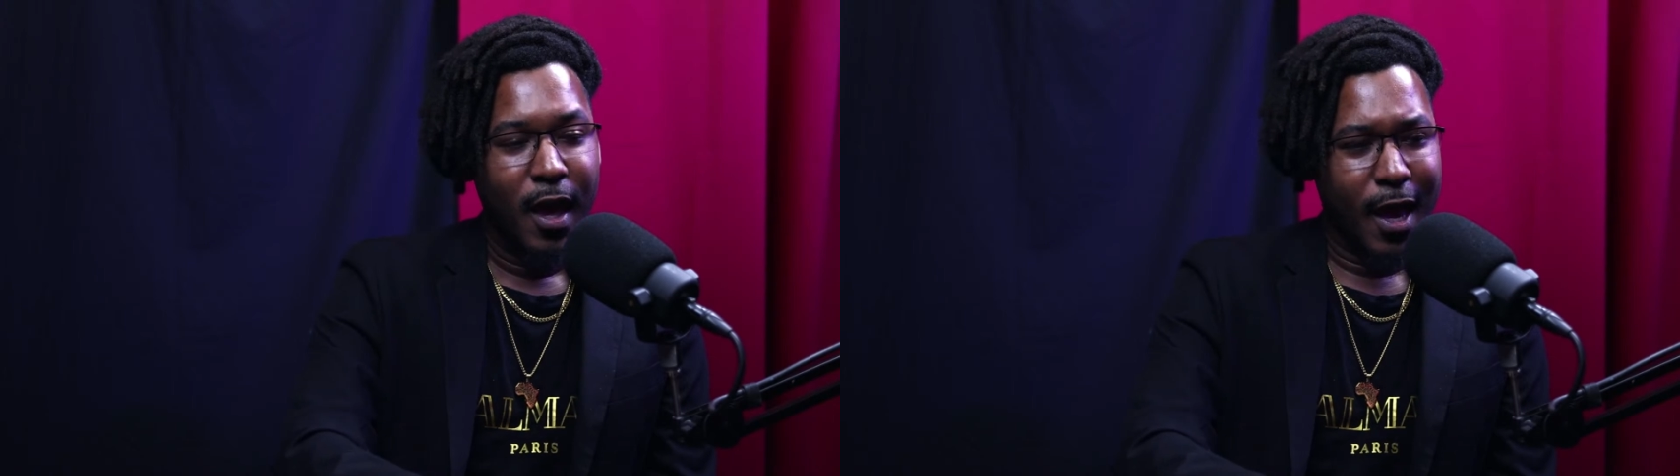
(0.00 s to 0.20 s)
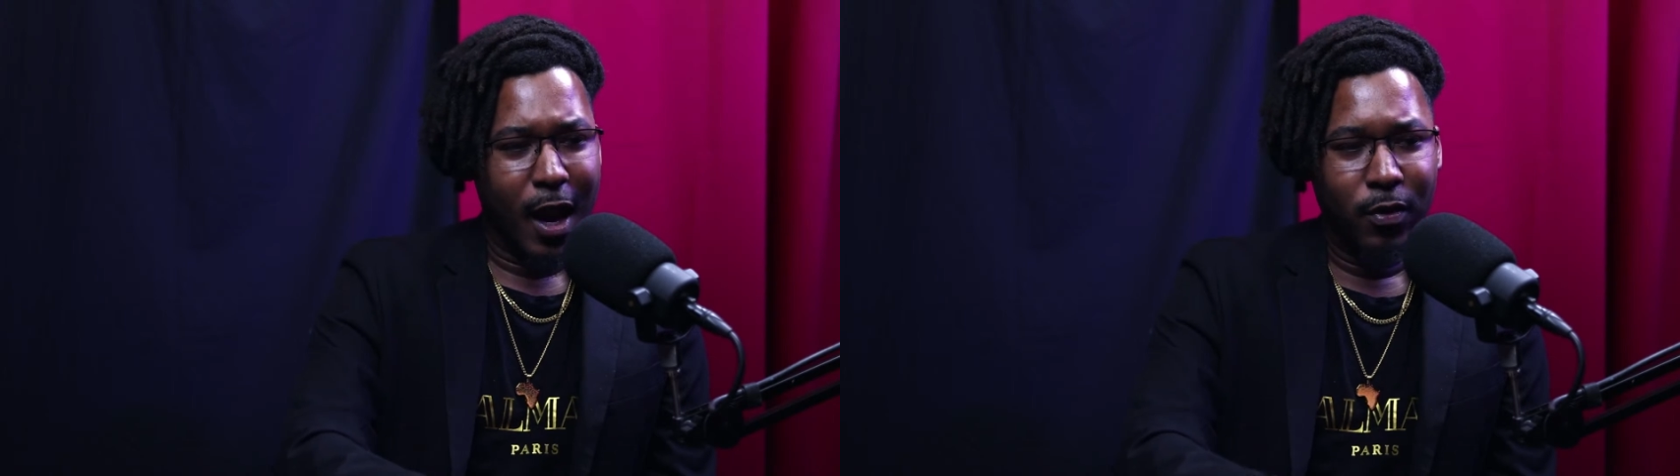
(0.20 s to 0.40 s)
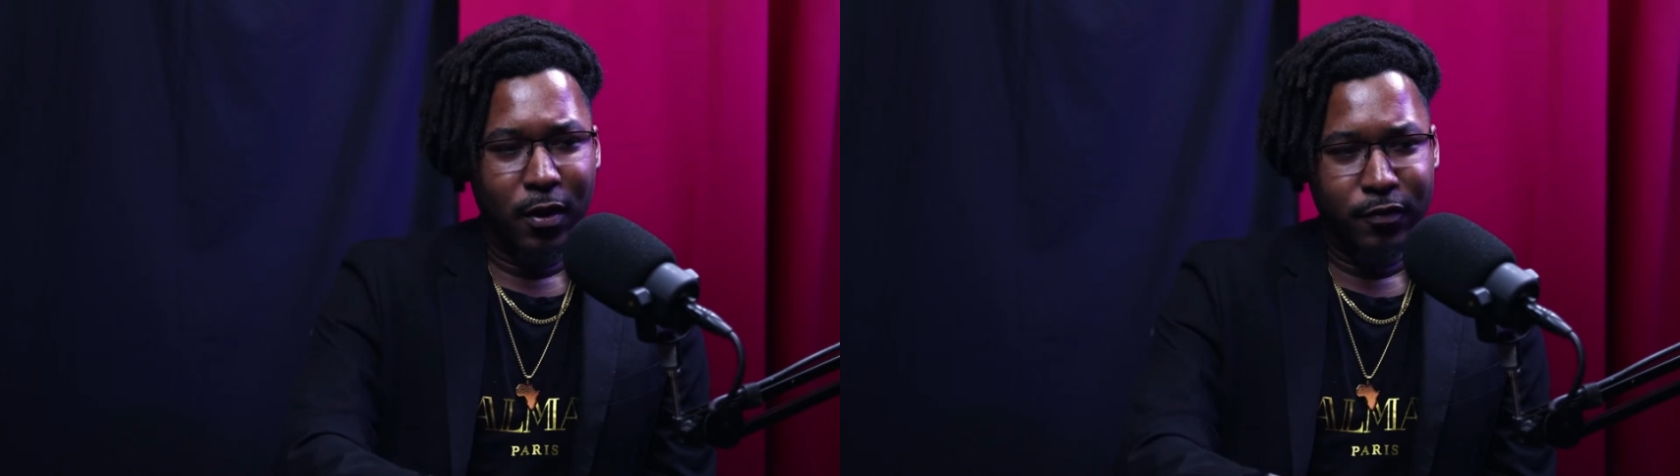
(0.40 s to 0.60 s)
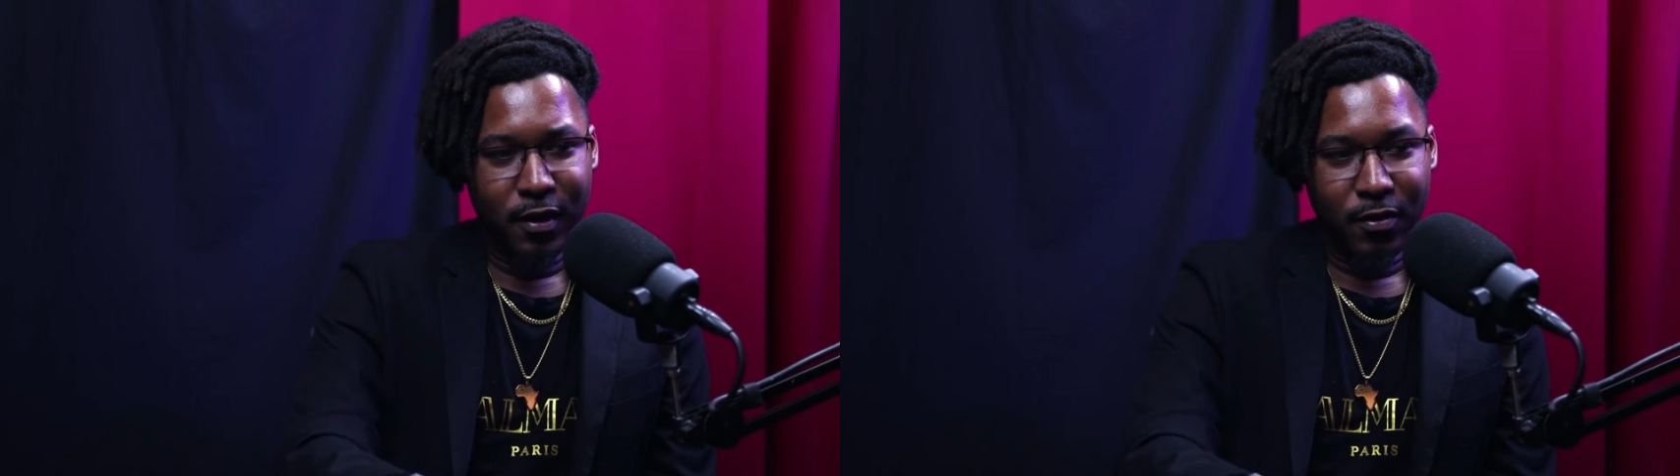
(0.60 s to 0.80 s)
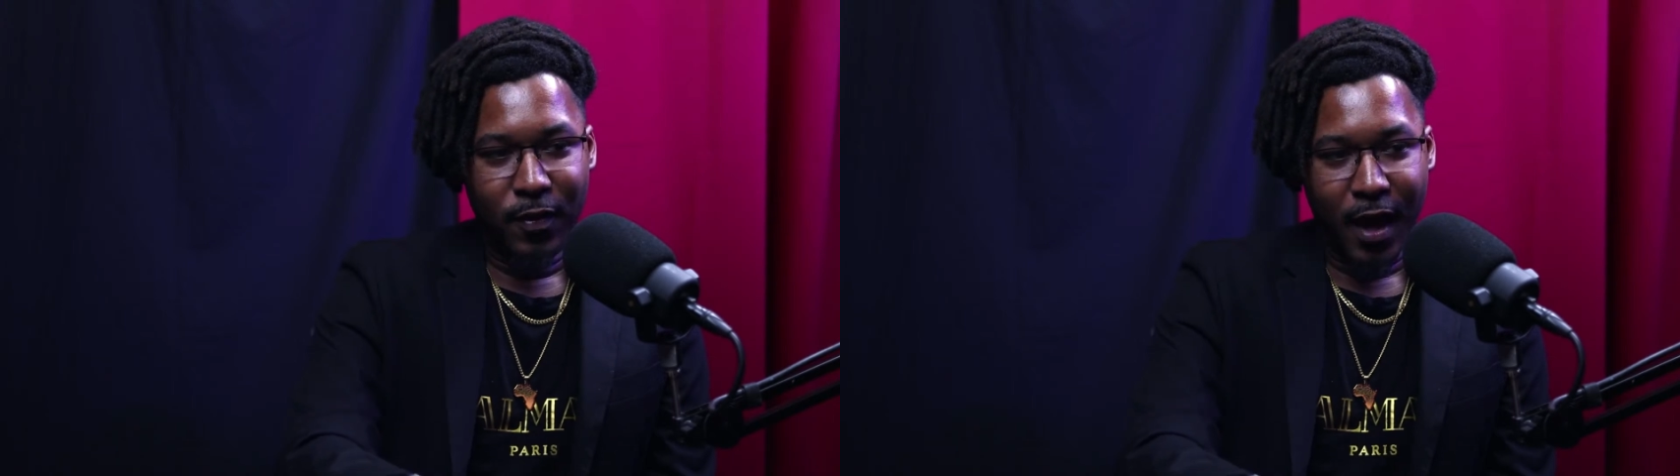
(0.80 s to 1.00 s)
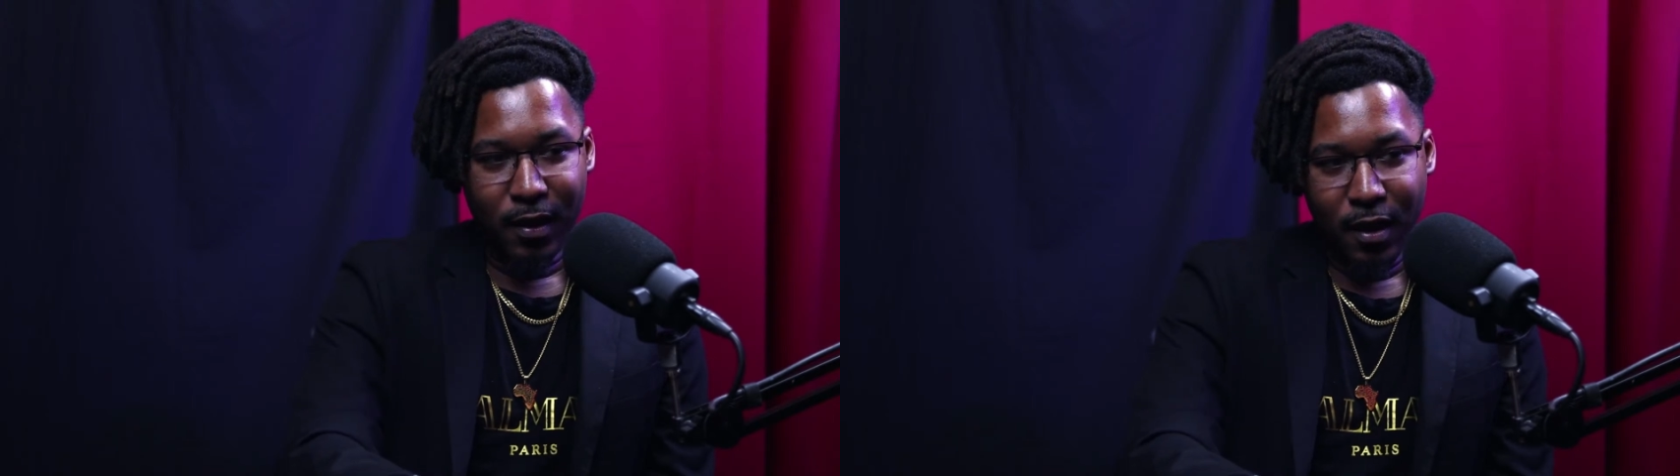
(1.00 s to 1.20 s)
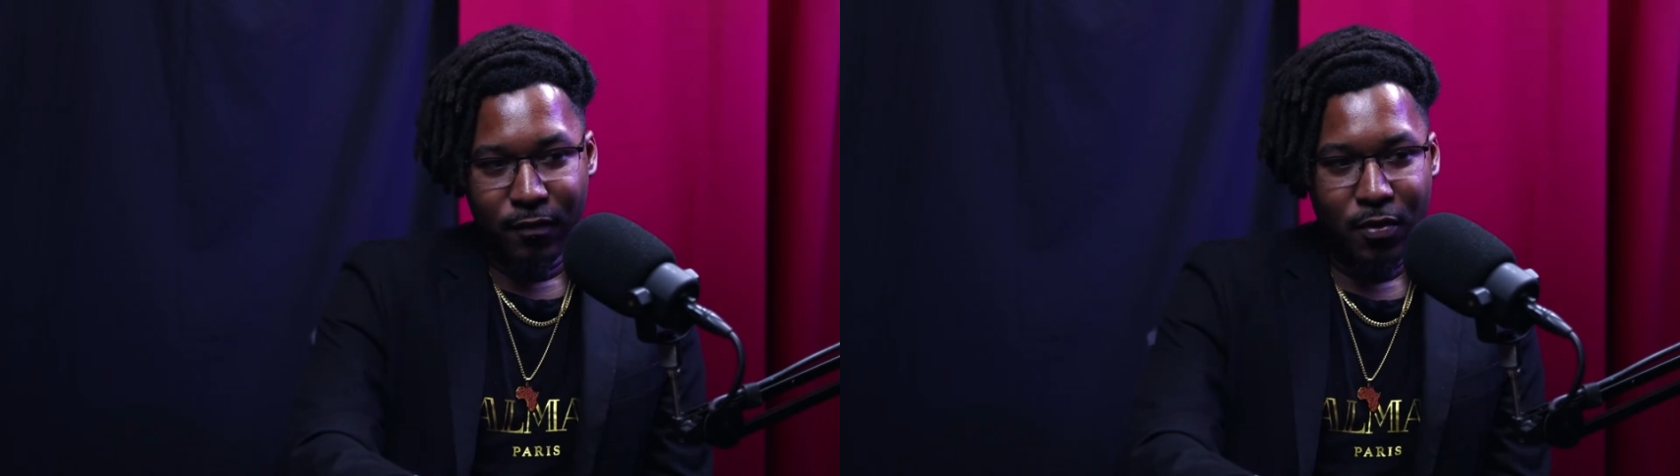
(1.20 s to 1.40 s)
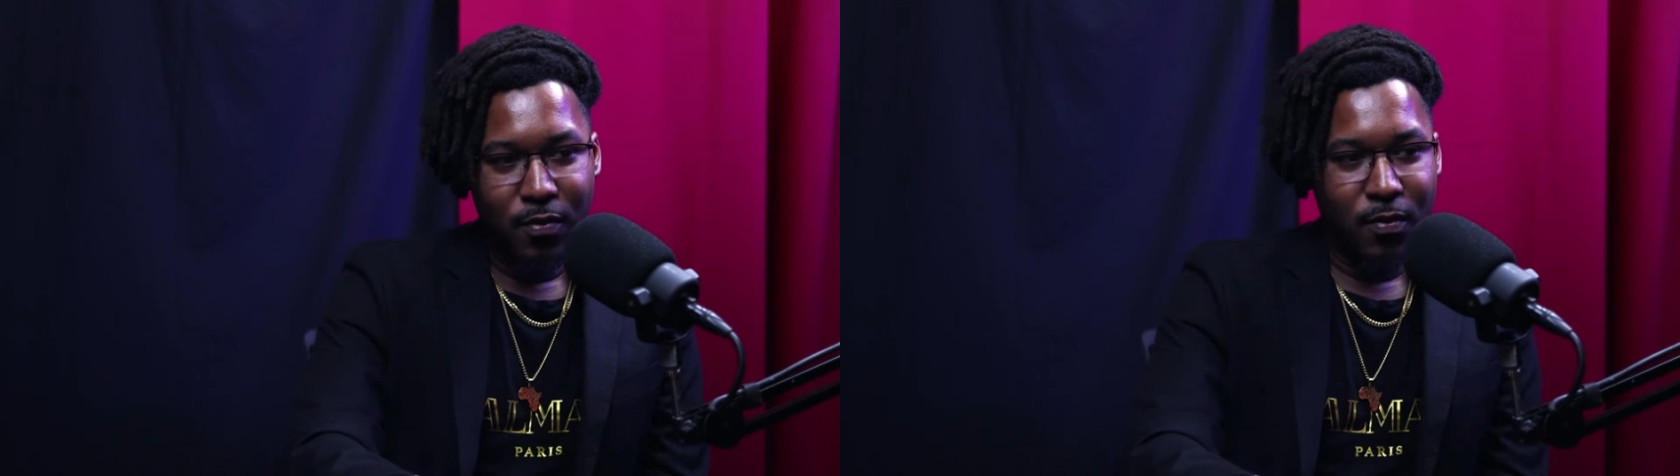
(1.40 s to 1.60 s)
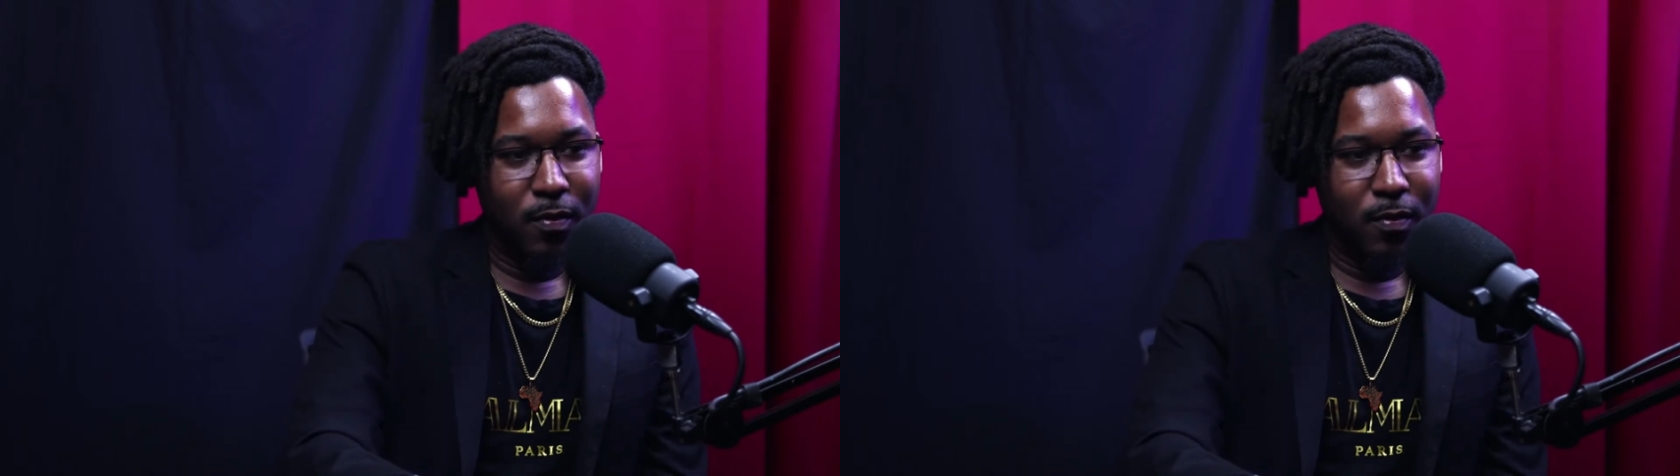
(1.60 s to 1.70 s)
And I would love to get on that level.